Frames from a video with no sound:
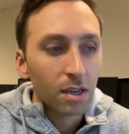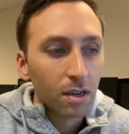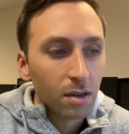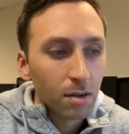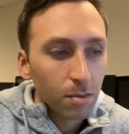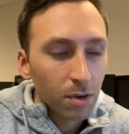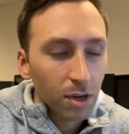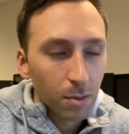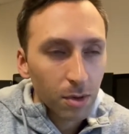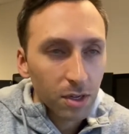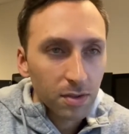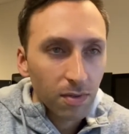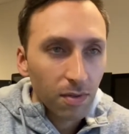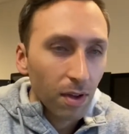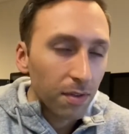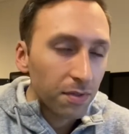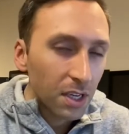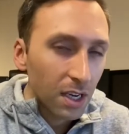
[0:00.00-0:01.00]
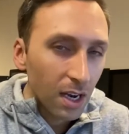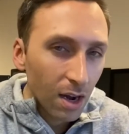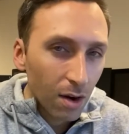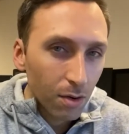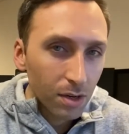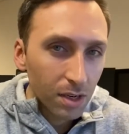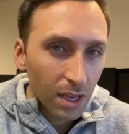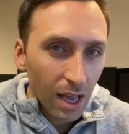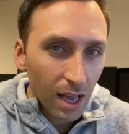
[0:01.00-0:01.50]
pretty much
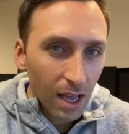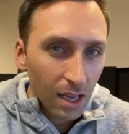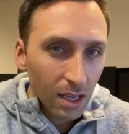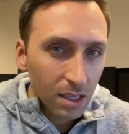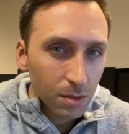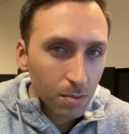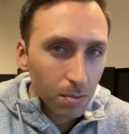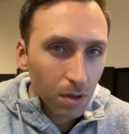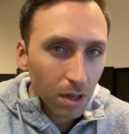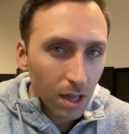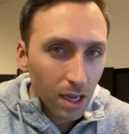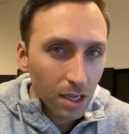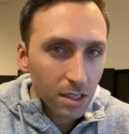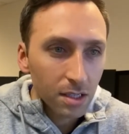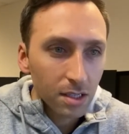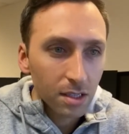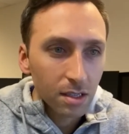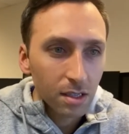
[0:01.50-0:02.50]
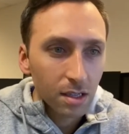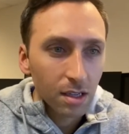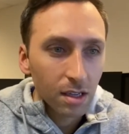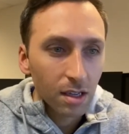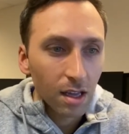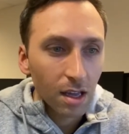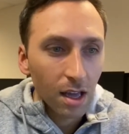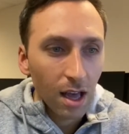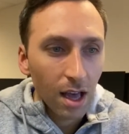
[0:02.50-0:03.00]
15-hour days plus
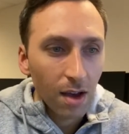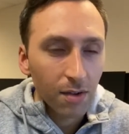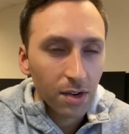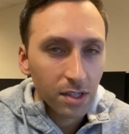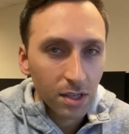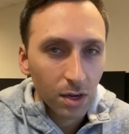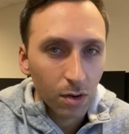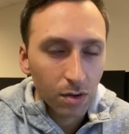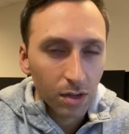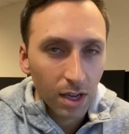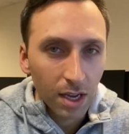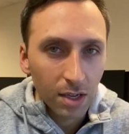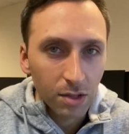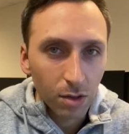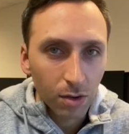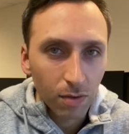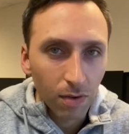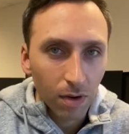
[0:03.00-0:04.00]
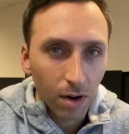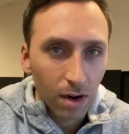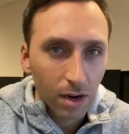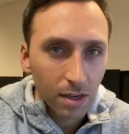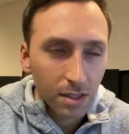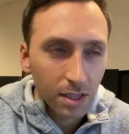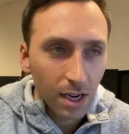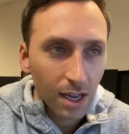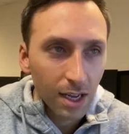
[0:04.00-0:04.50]
every single day so far,
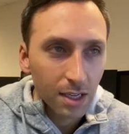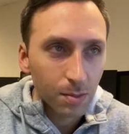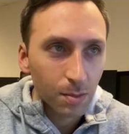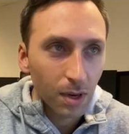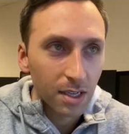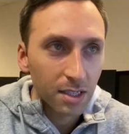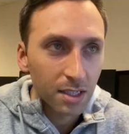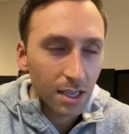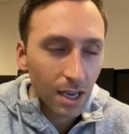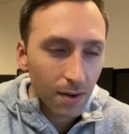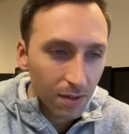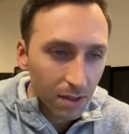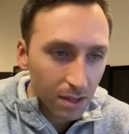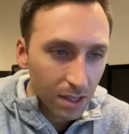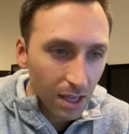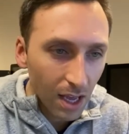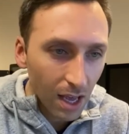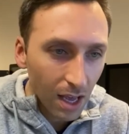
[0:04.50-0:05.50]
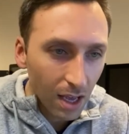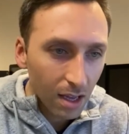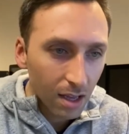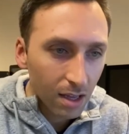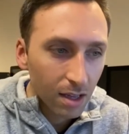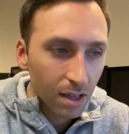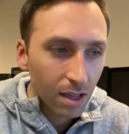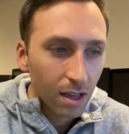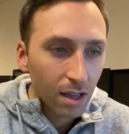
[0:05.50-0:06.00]
and today is my 7th day.
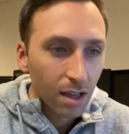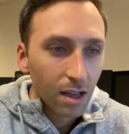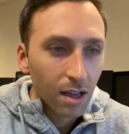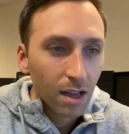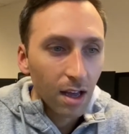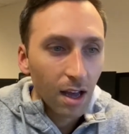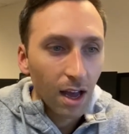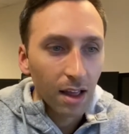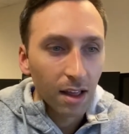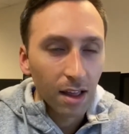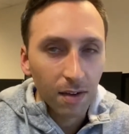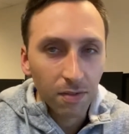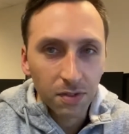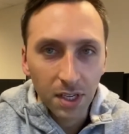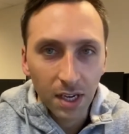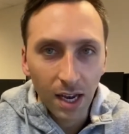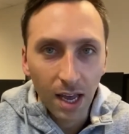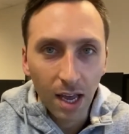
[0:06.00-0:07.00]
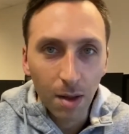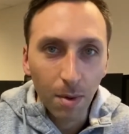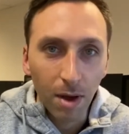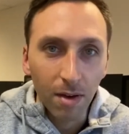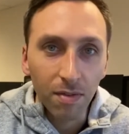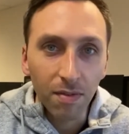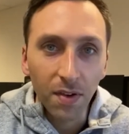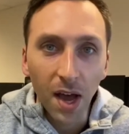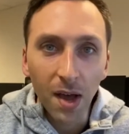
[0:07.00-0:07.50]
I left today
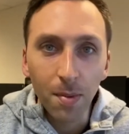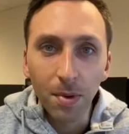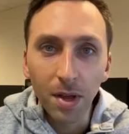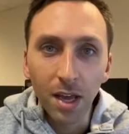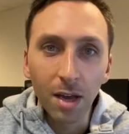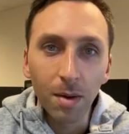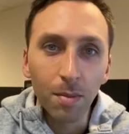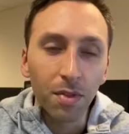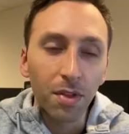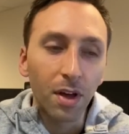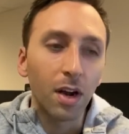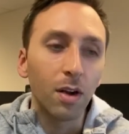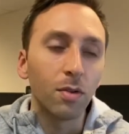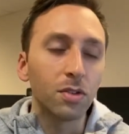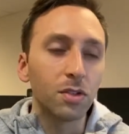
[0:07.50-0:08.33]
about 5 p.m. I thought I was